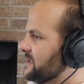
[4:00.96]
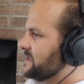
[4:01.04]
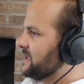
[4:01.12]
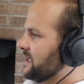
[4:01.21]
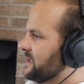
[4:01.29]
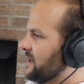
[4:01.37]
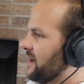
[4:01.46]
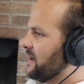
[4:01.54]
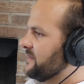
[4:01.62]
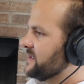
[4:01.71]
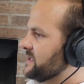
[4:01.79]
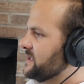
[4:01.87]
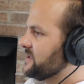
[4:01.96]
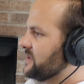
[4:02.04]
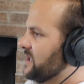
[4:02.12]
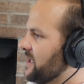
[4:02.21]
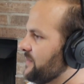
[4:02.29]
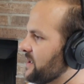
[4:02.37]
Because the harvest is
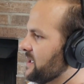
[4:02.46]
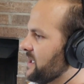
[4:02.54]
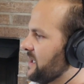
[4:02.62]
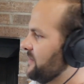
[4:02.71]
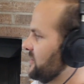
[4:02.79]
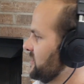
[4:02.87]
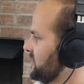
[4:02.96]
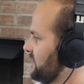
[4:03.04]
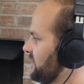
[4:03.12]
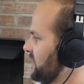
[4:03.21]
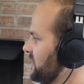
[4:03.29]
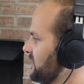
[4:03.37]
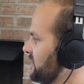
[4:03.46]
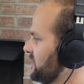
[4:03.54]
great, but the laborers are few.